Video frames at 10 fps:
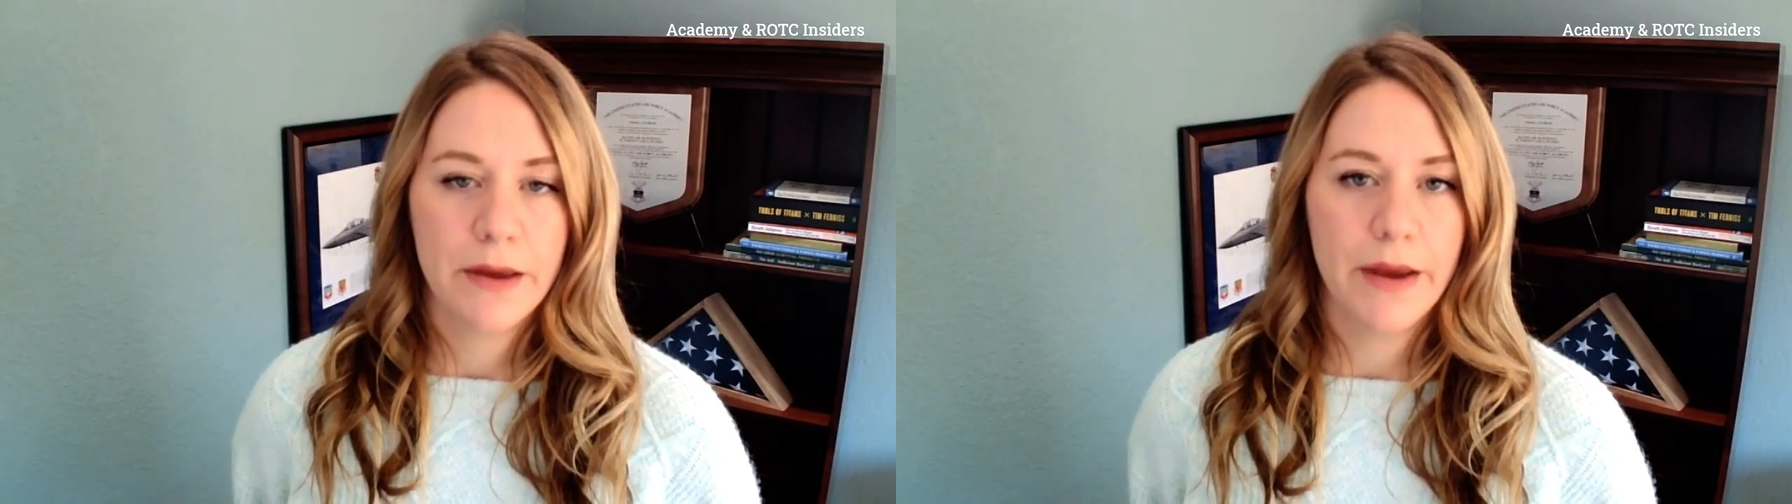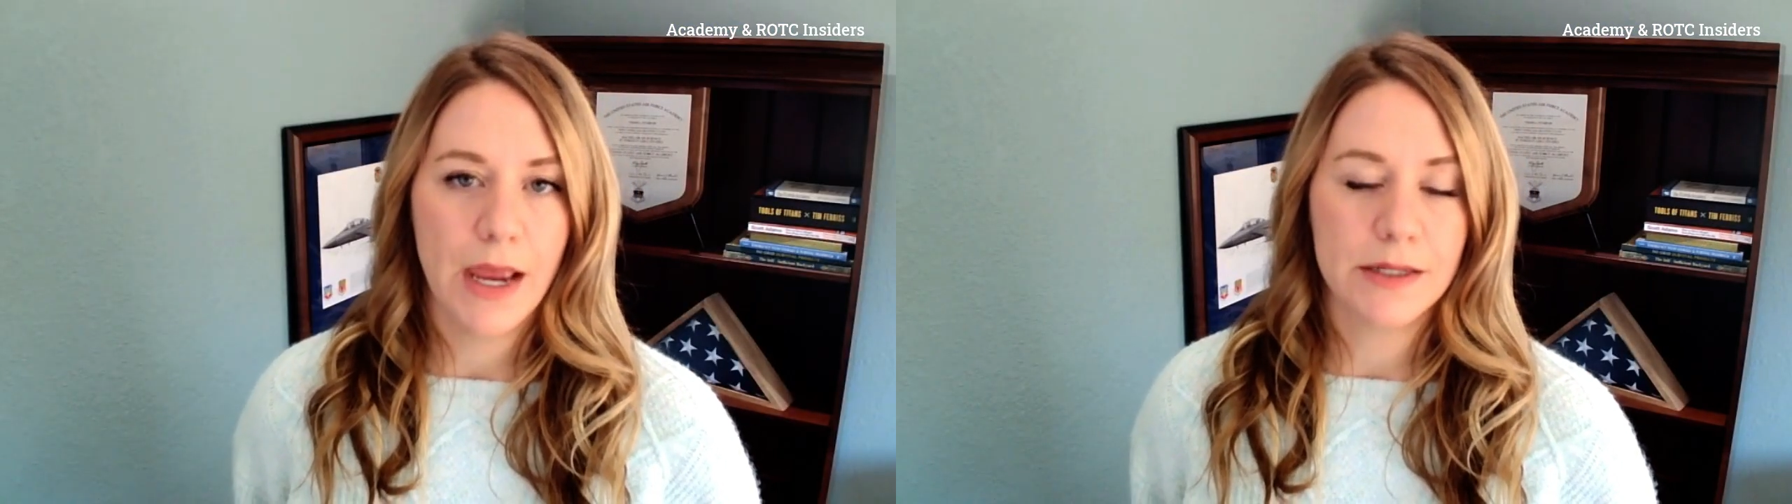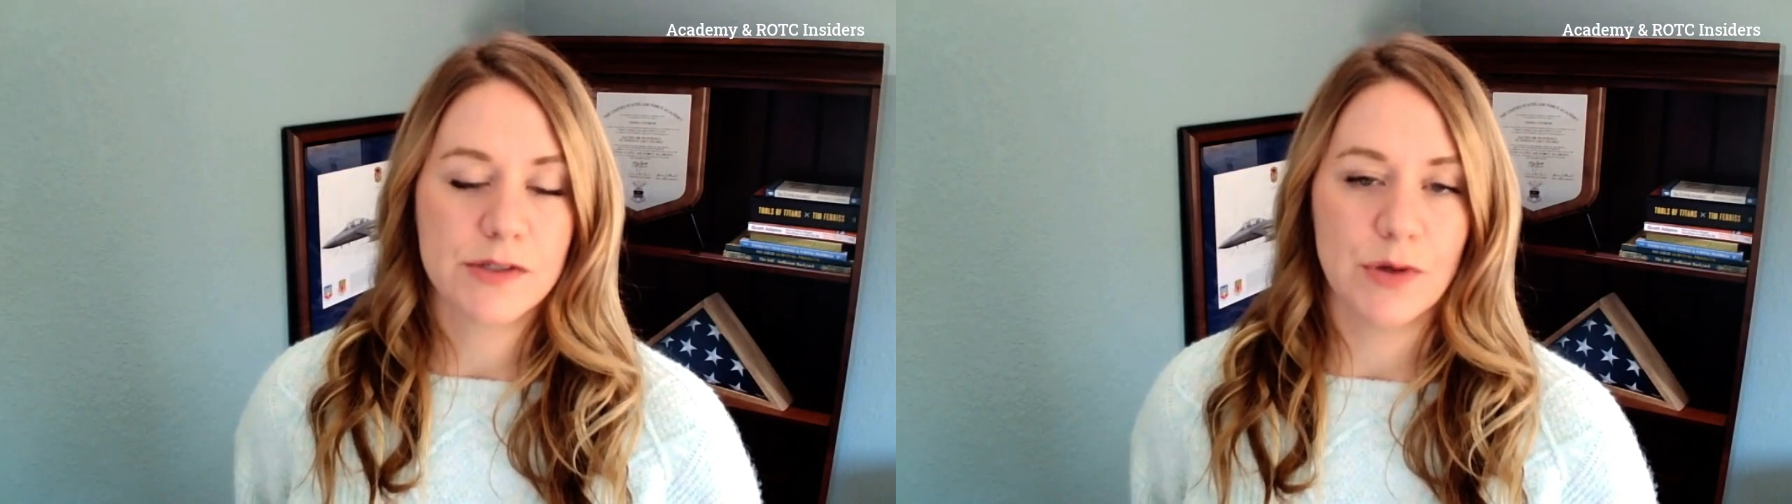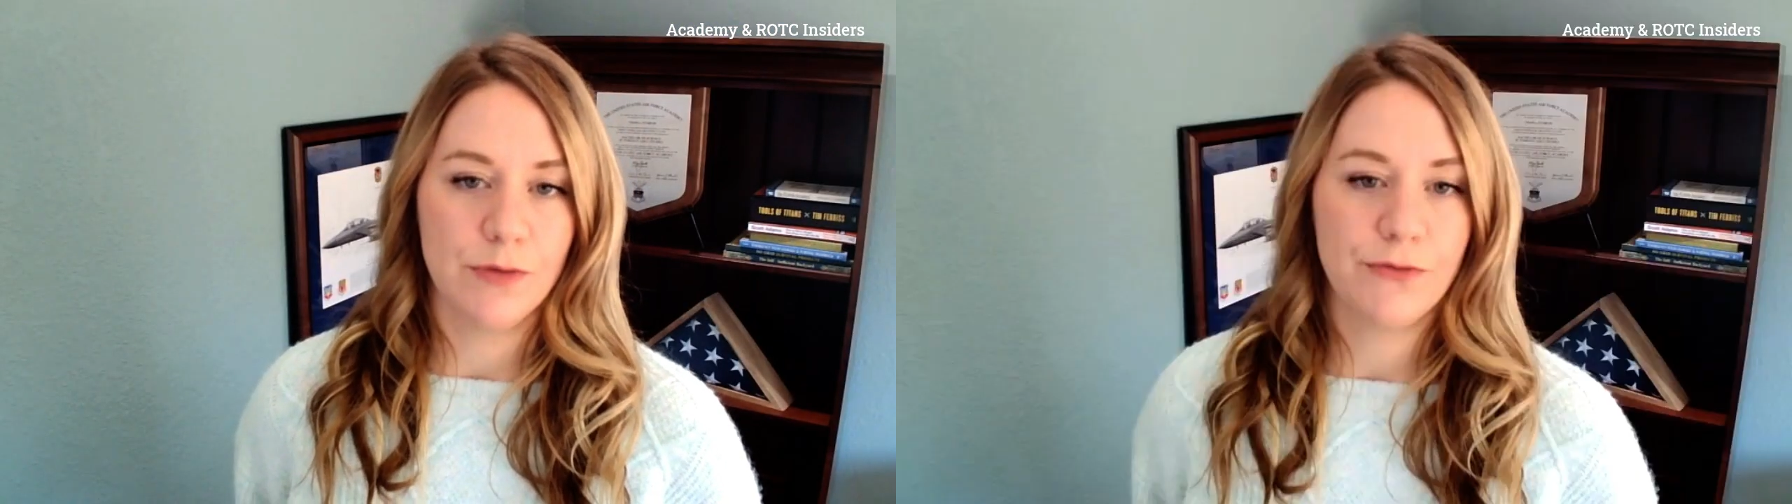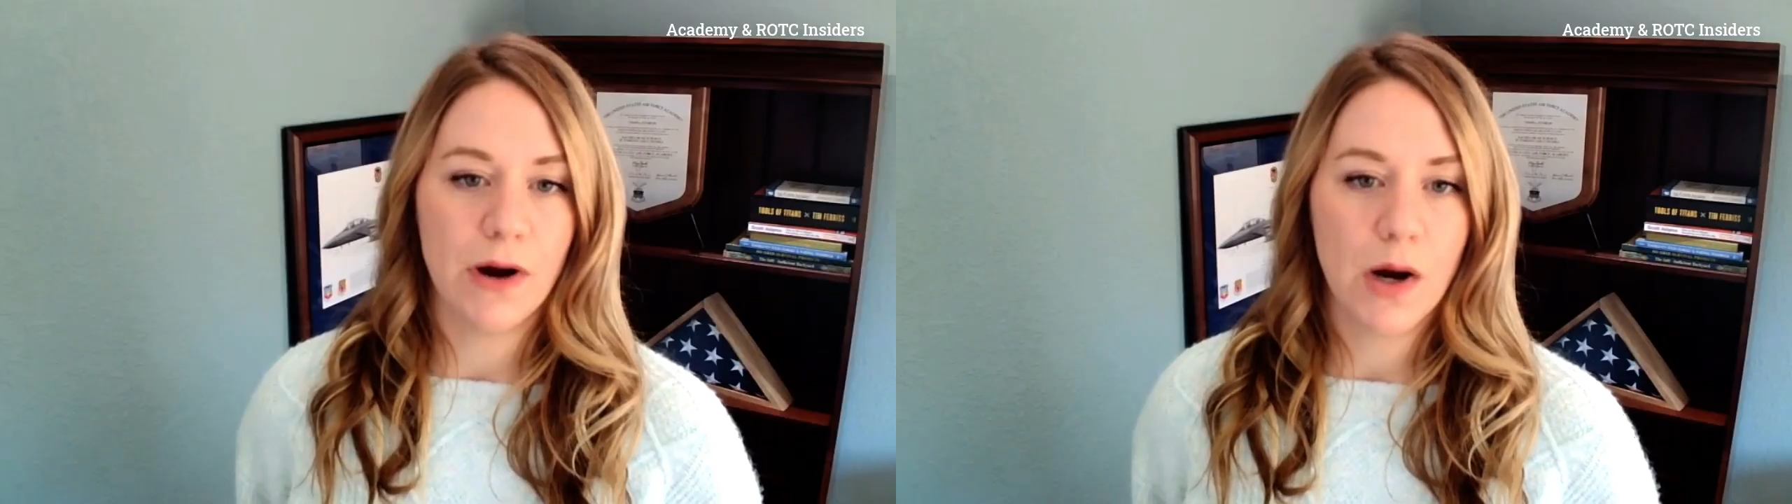And so
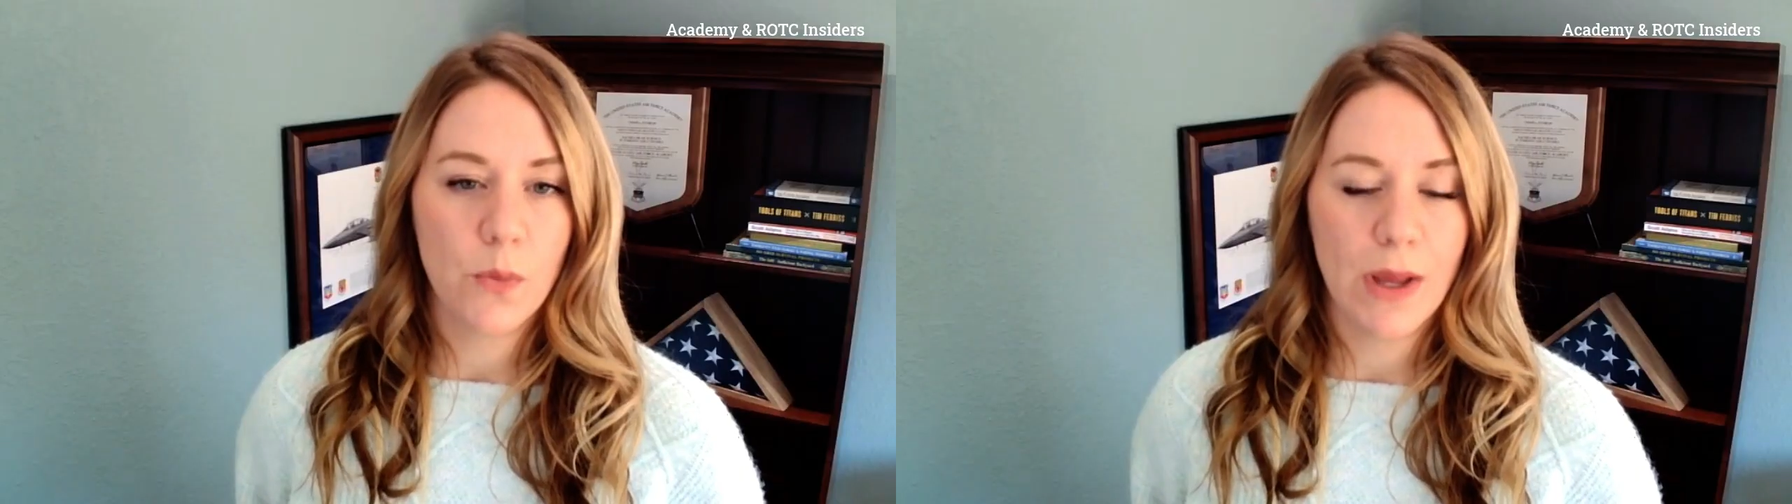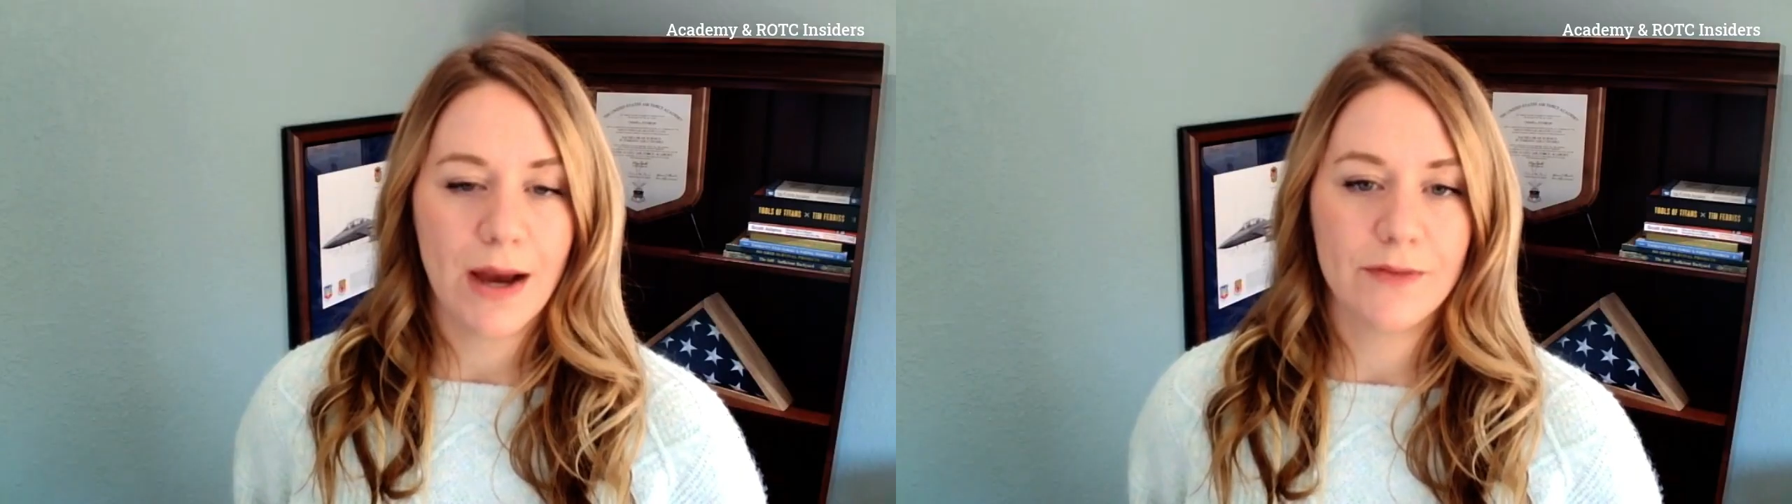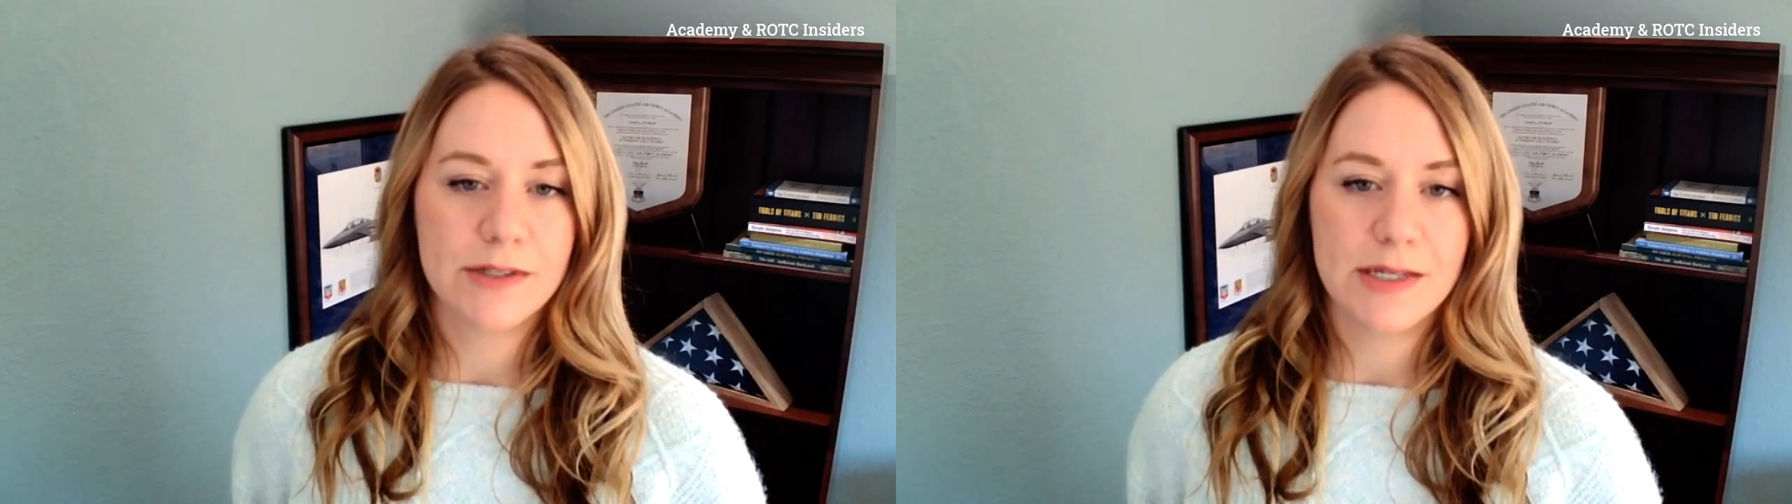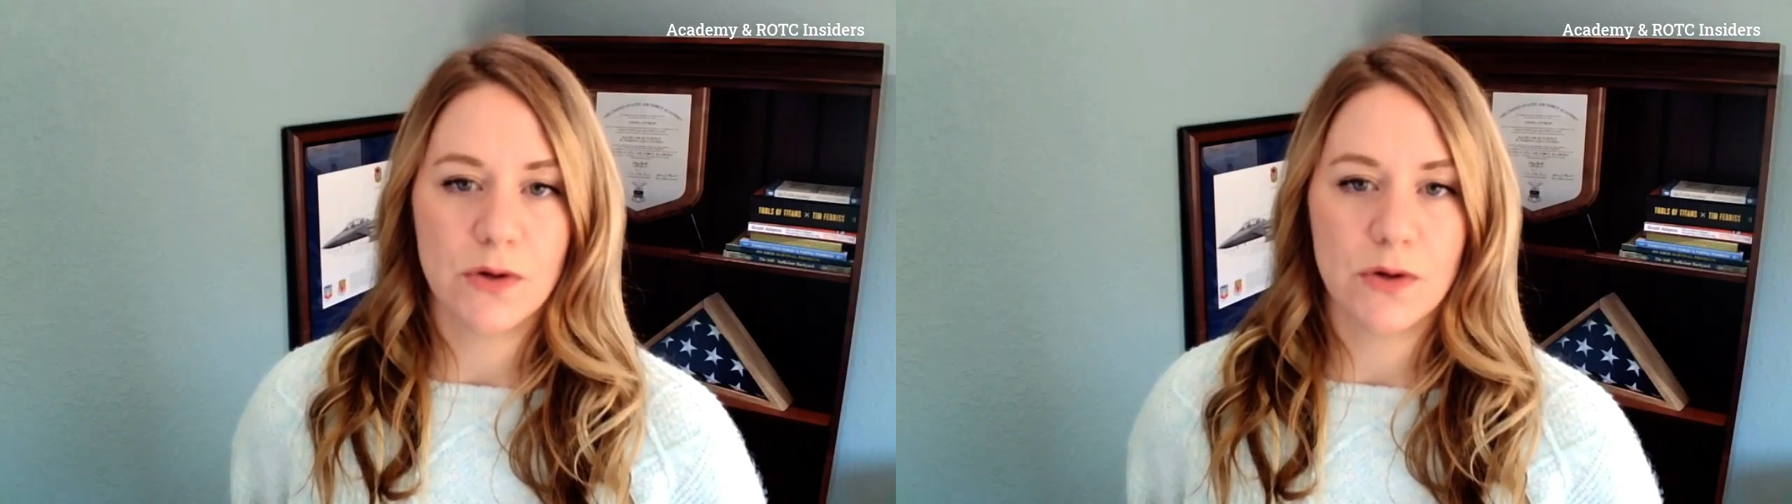far, we haven't seen